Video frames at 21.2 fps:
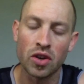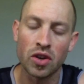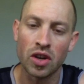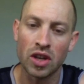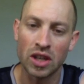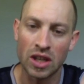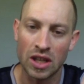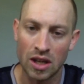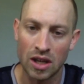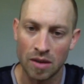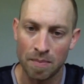going
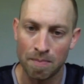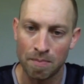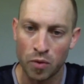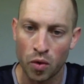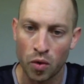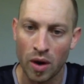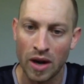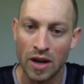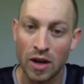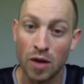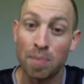to get a
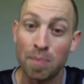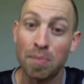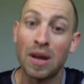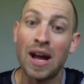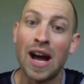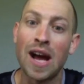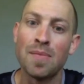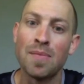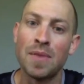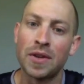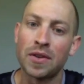greater
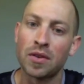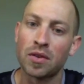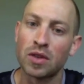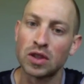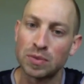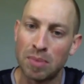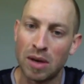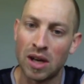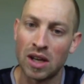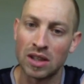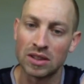plyometric
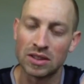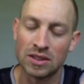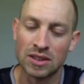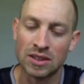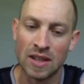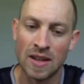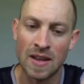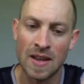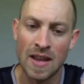response.